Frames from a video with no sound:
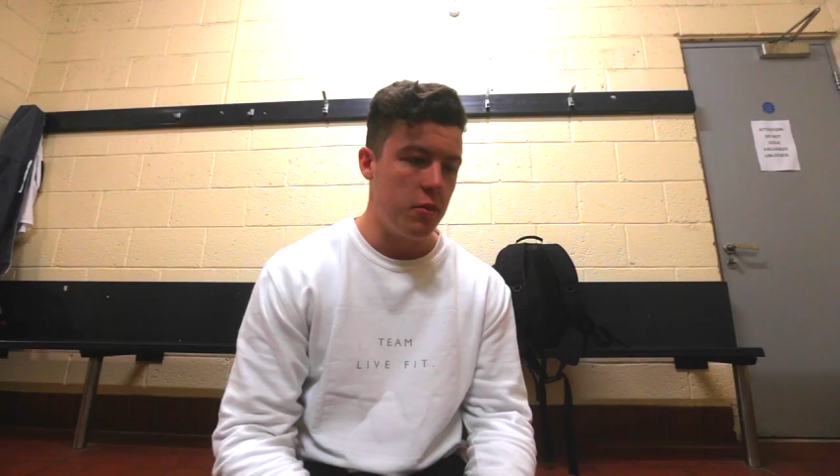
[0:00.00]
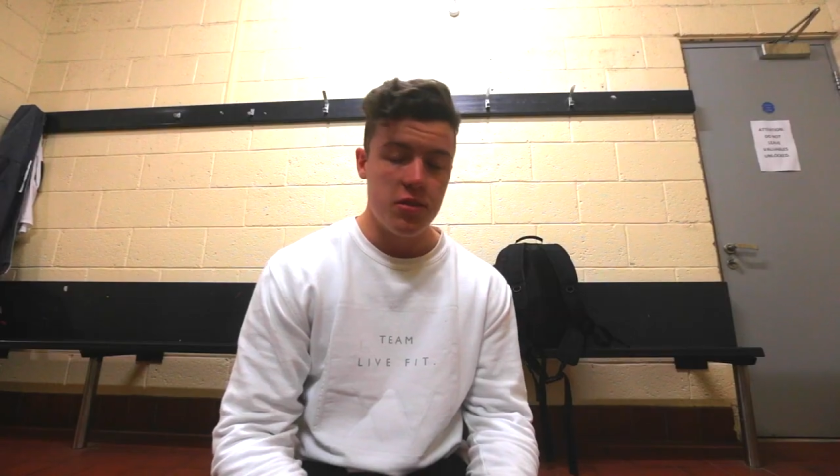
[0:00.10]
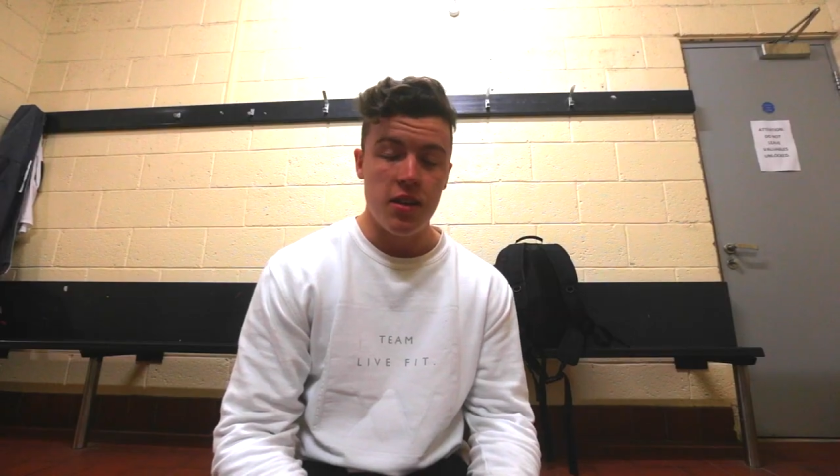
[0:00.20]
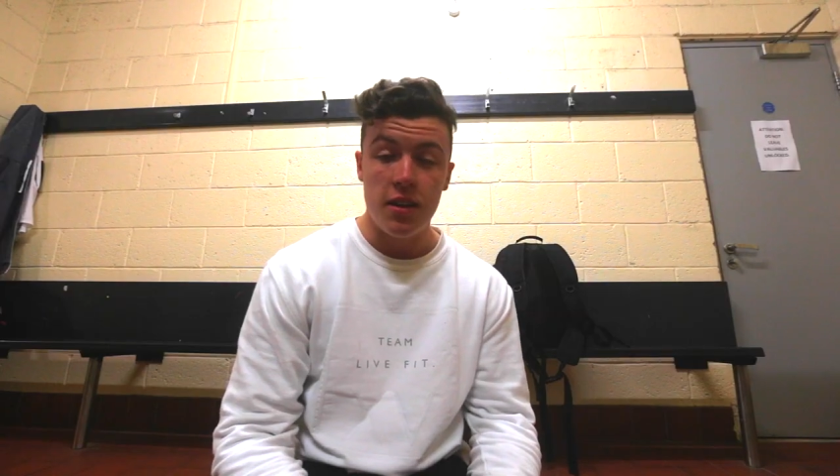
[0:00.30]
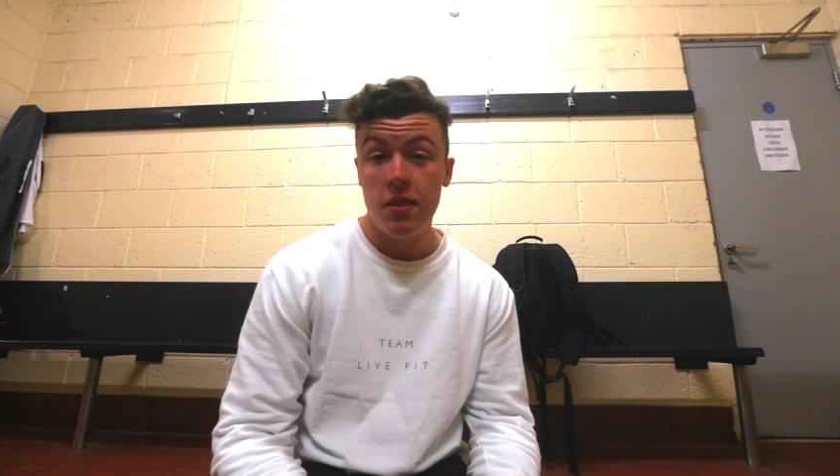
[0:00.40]
I
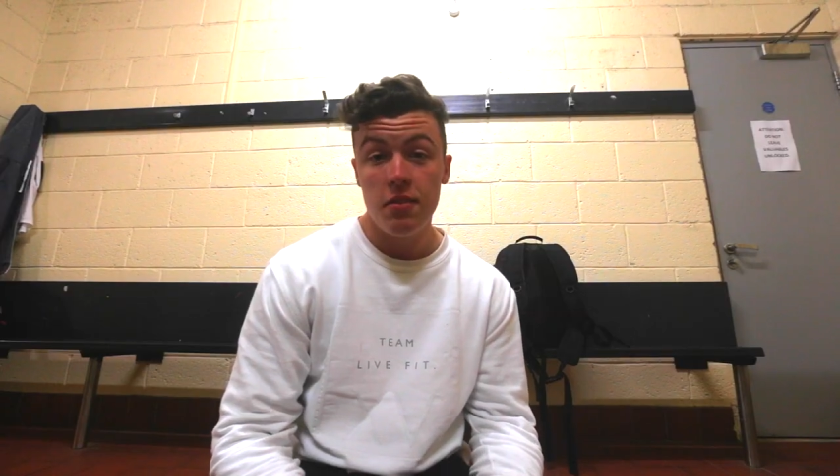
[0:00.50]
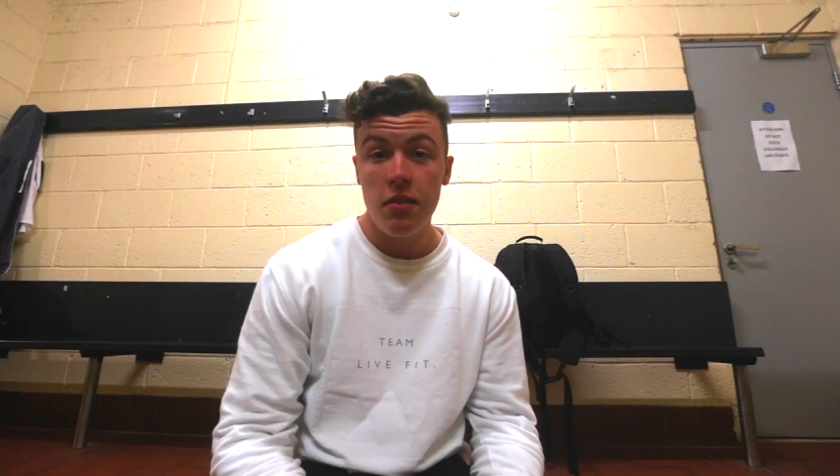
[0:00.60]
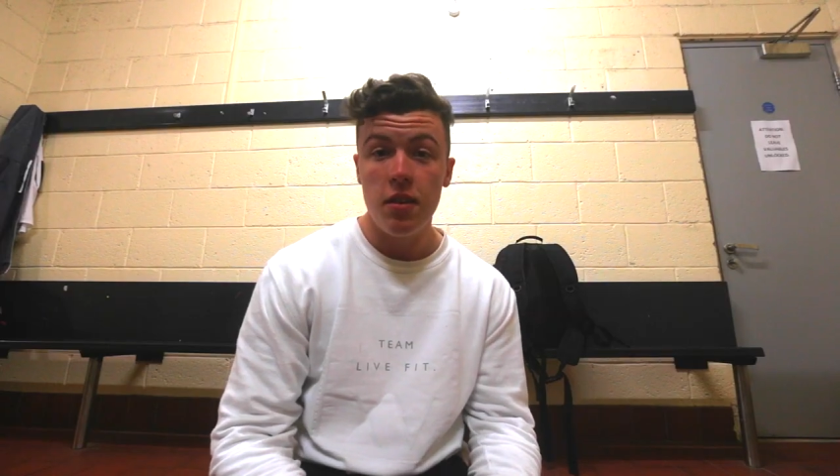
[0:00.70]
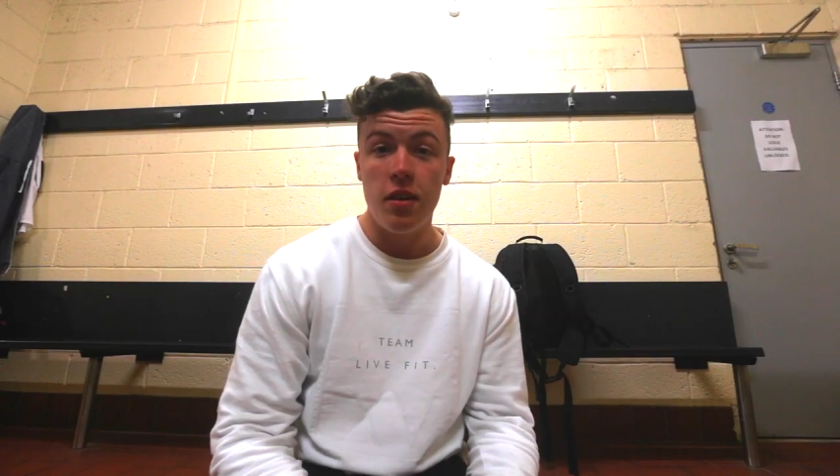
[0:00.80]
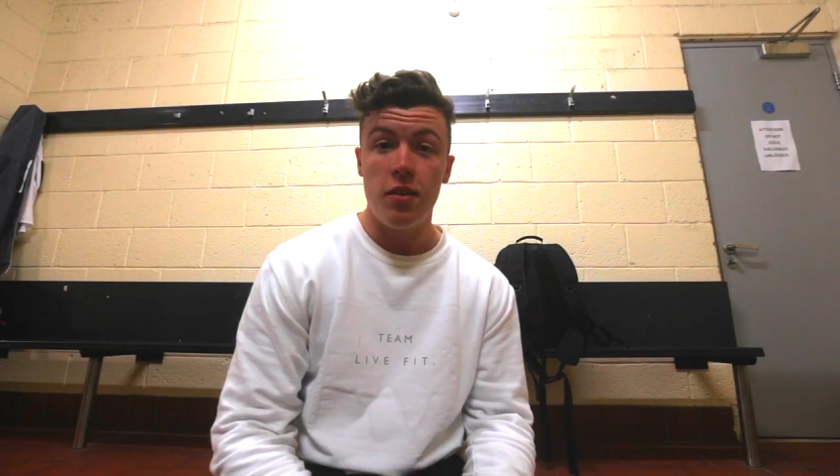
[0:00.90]
was like,
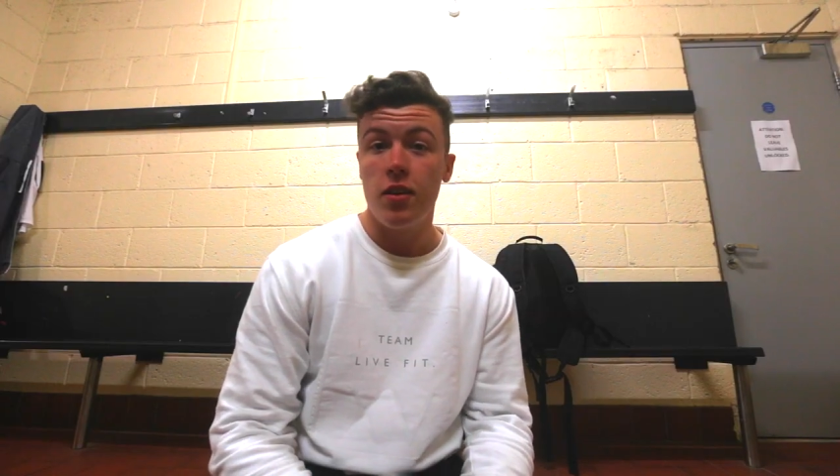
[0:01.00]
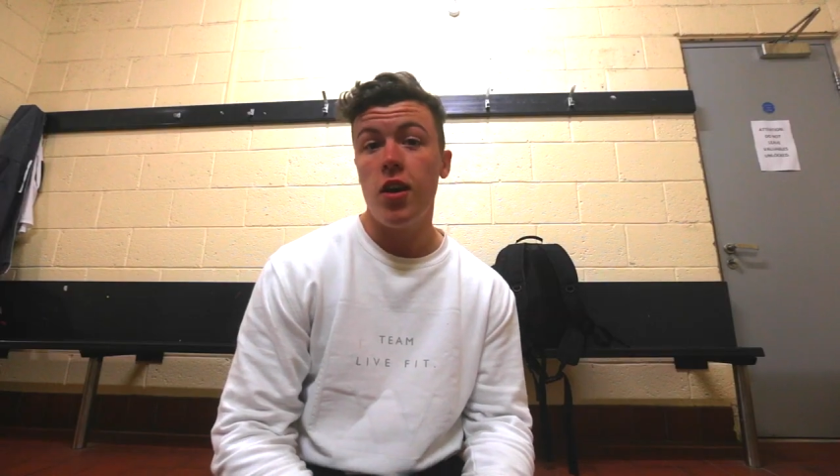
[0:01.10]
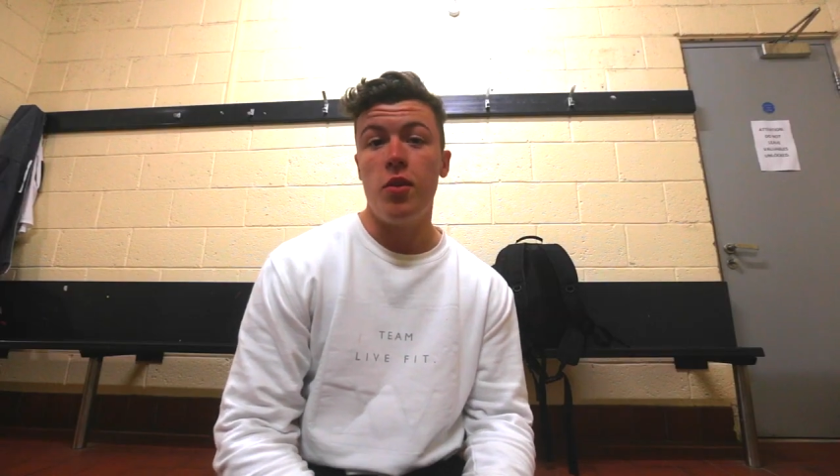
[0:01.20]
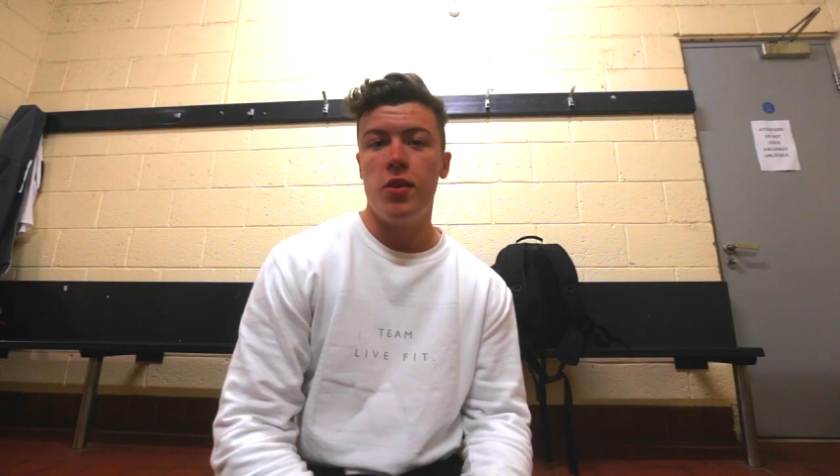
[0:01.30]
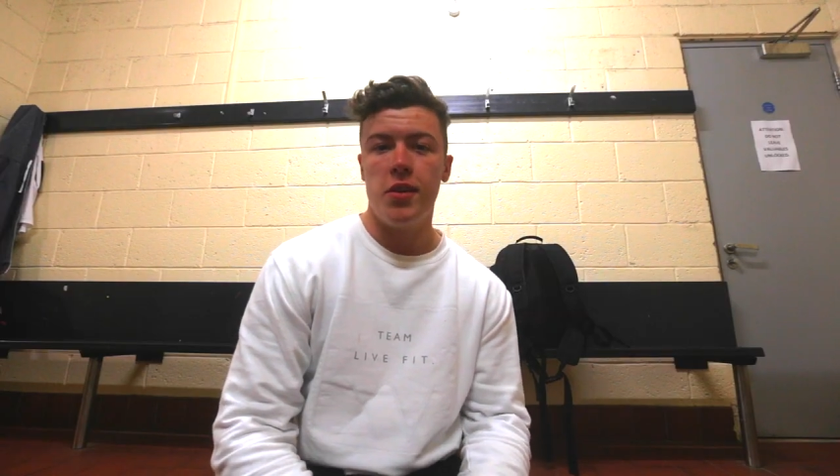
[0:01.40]
oh, I'll go.